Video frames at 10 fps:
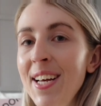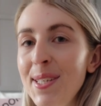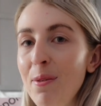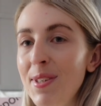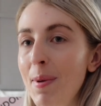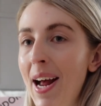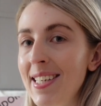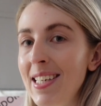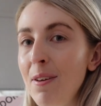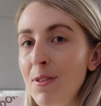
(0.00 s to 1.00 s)
So obviously we had
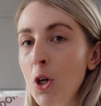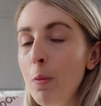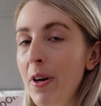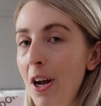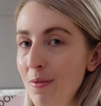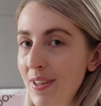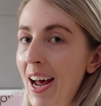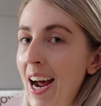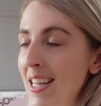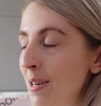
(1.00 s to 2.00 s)
to lift it up and over
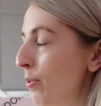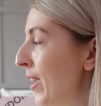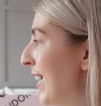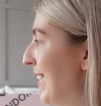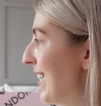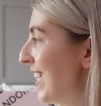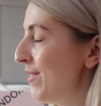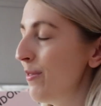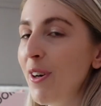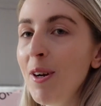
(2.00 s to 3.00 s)
that and then put it into the
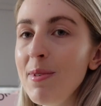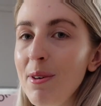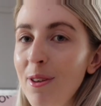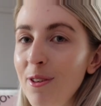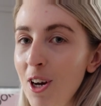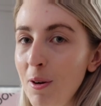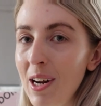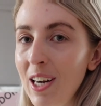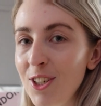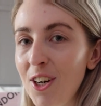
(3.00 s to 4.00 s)
living room. So I thought I'd
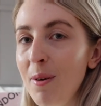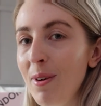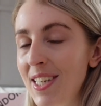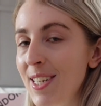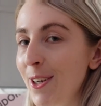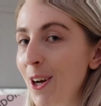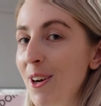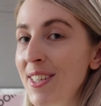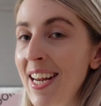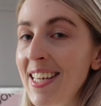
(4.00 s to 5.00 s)
quickly show you what's inside
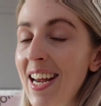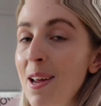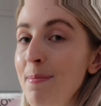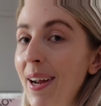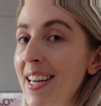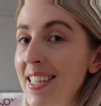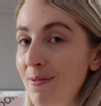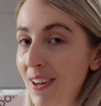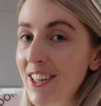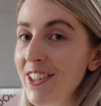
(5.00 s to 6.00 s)
because it is an
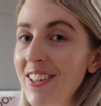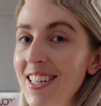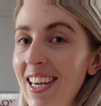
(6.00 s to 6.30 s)
amazing Valentine's